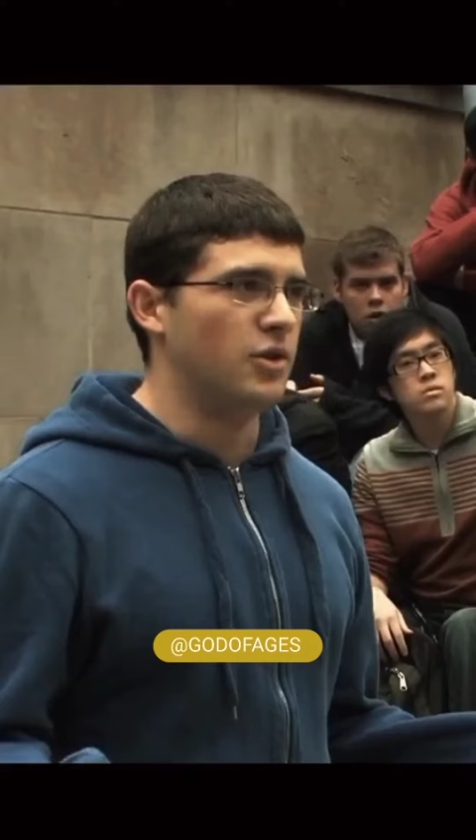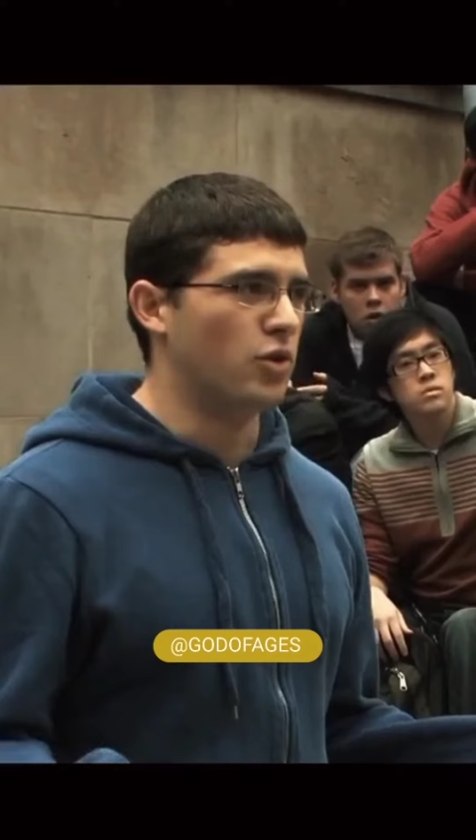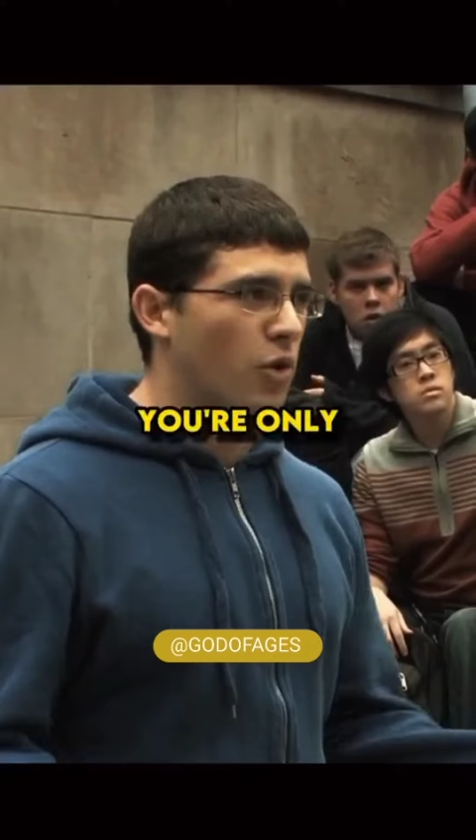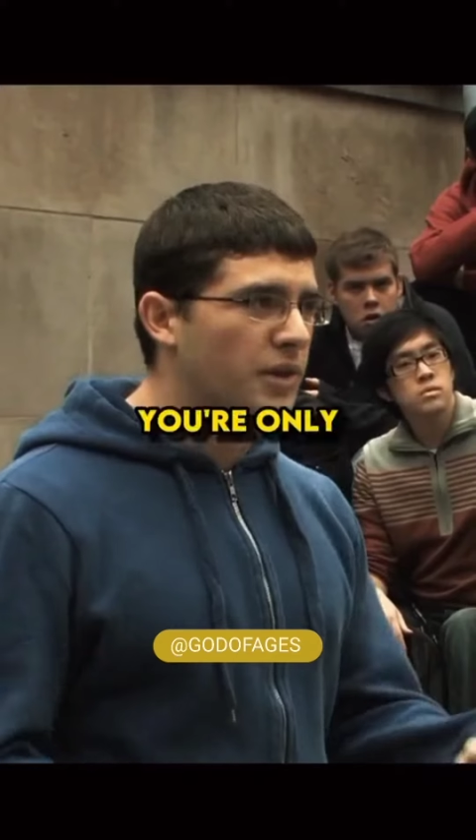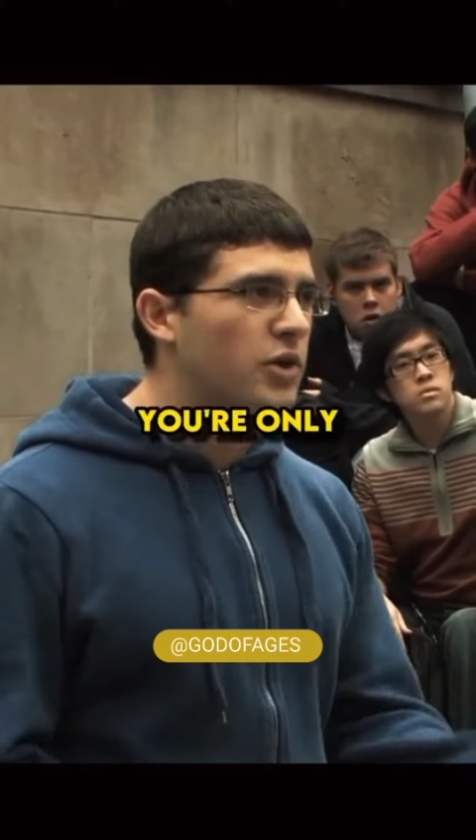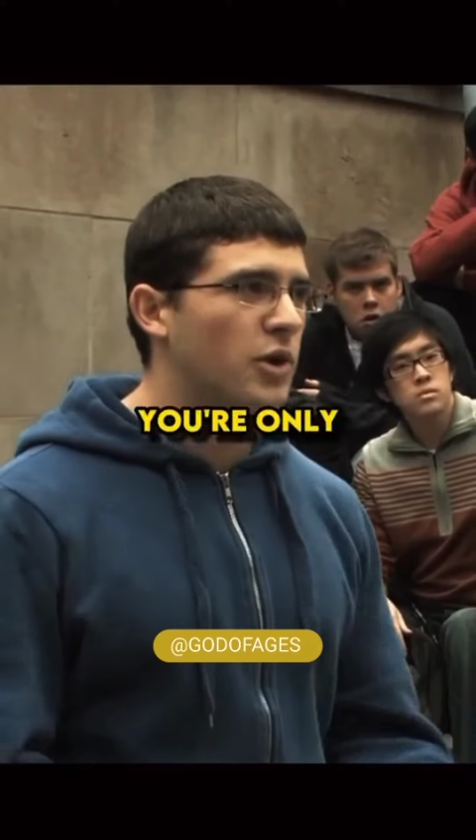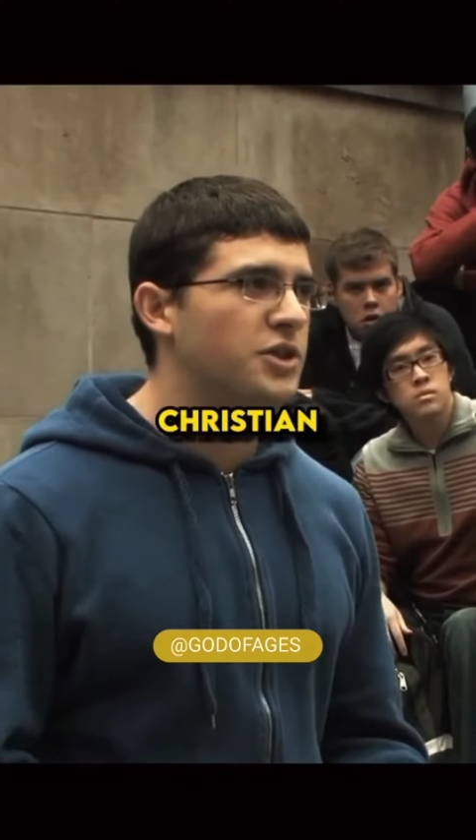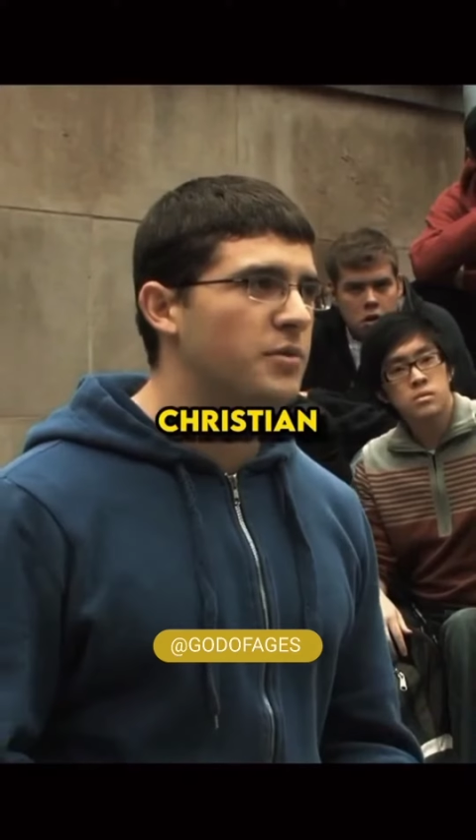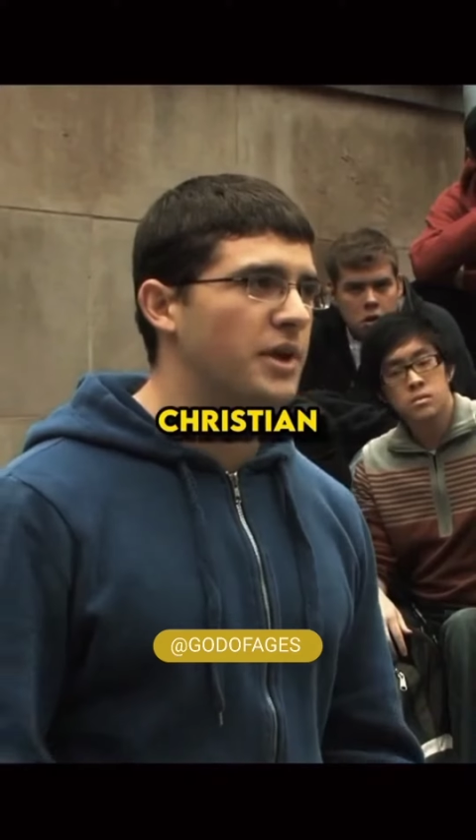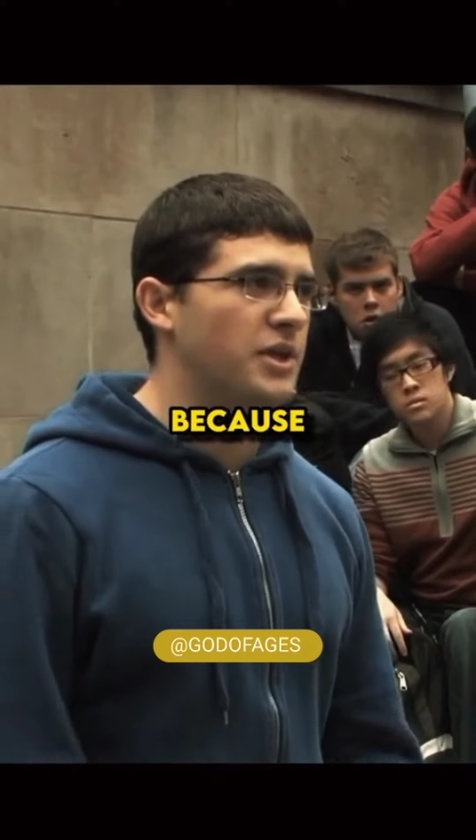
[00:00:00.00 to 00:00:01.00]
You're only
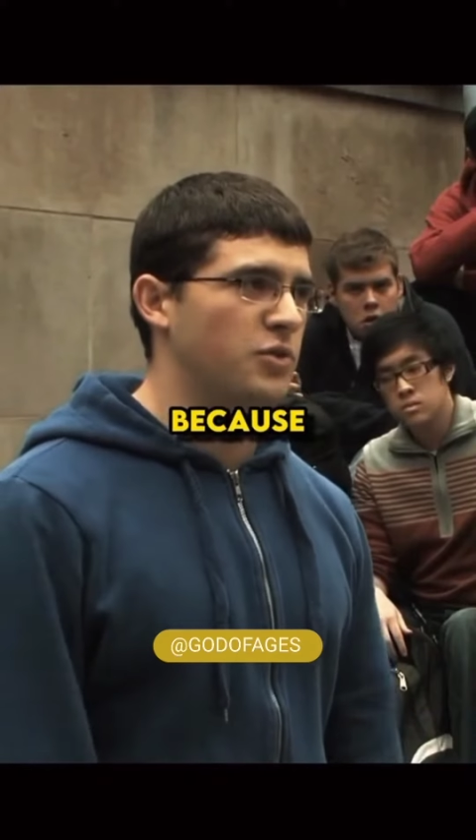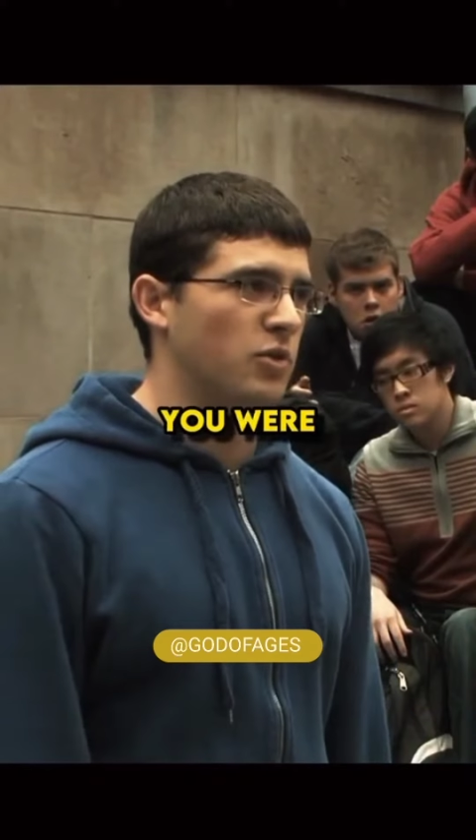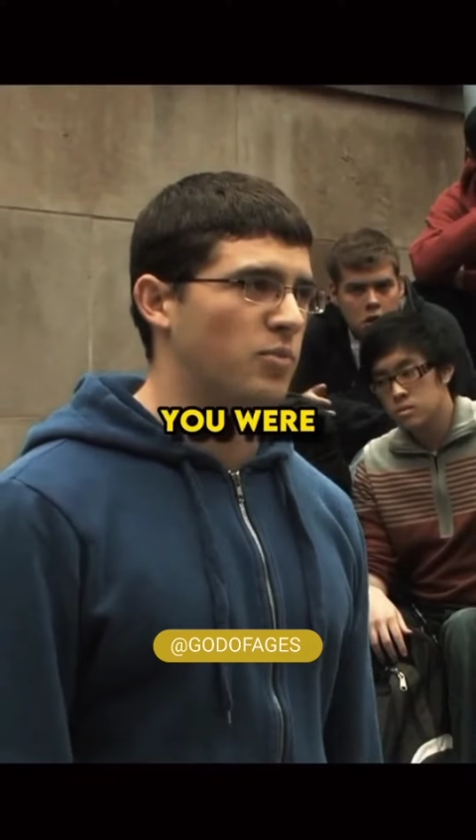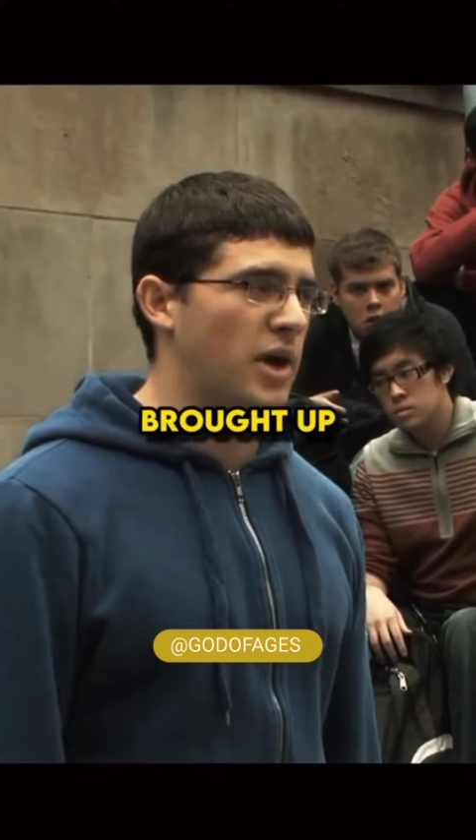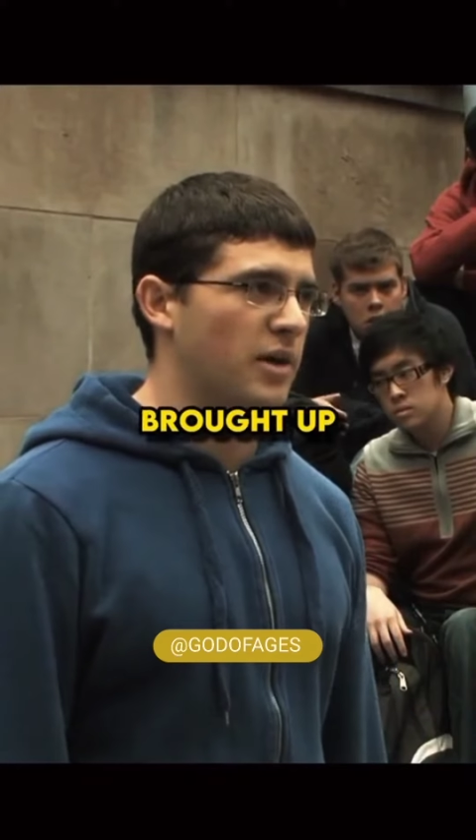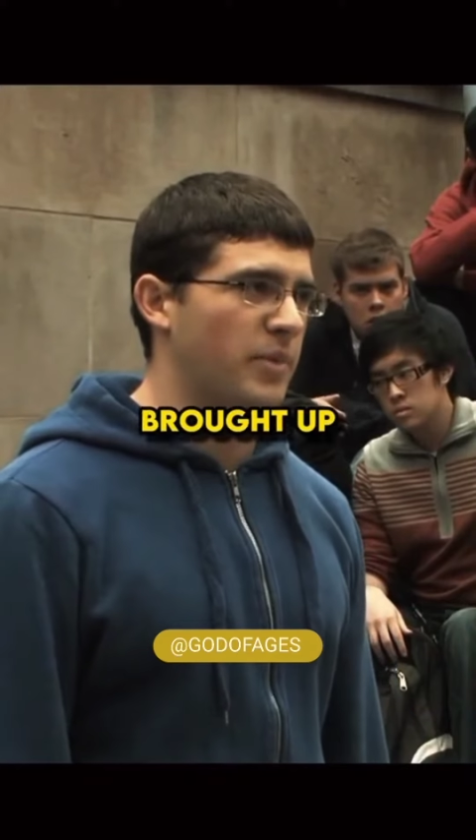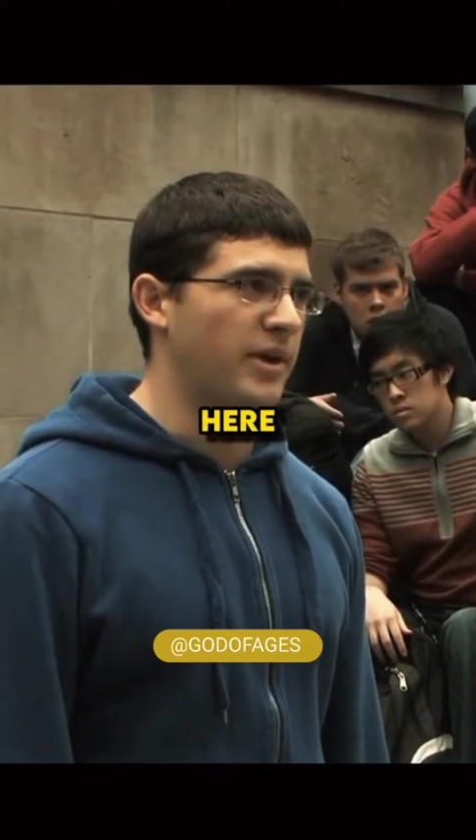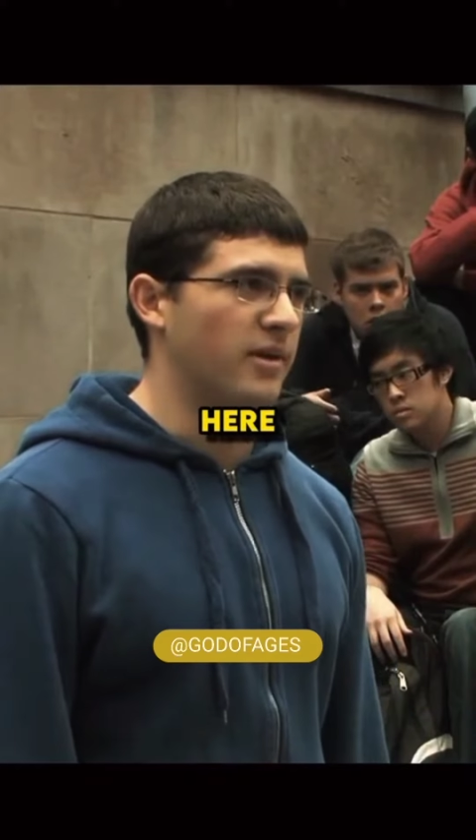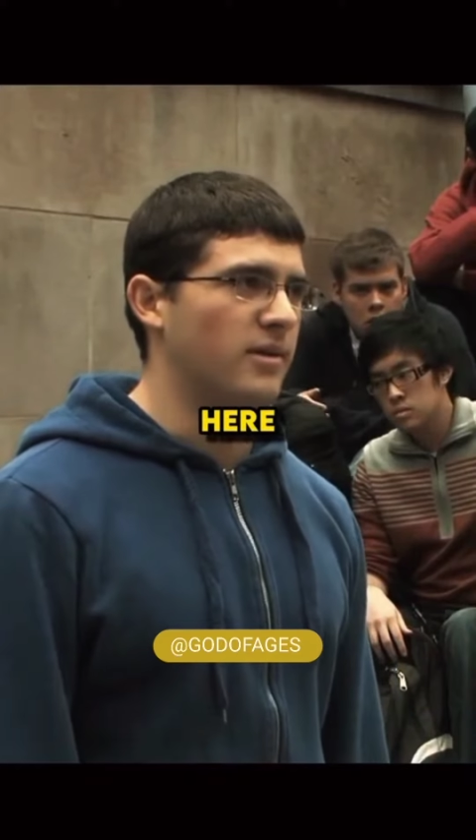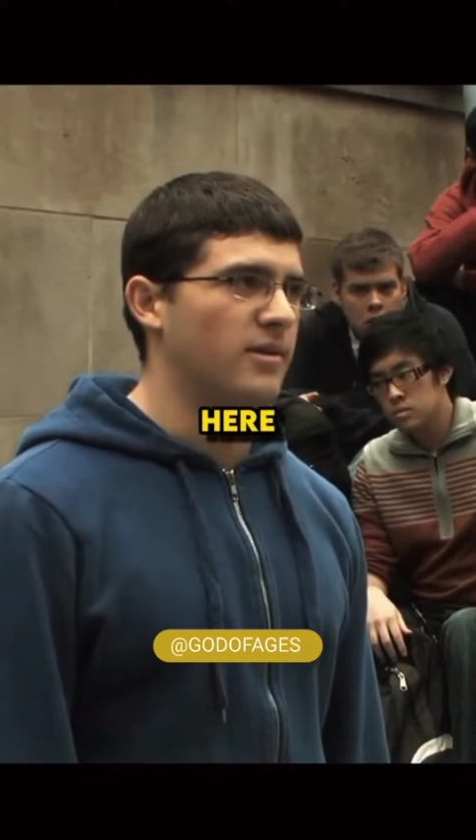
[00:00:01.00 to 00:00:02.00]
Christian because you were brought up
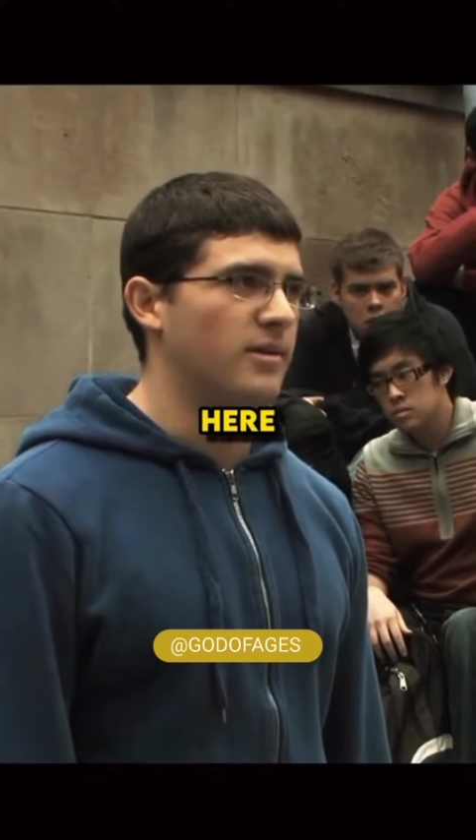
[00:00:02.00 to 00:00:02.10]
here.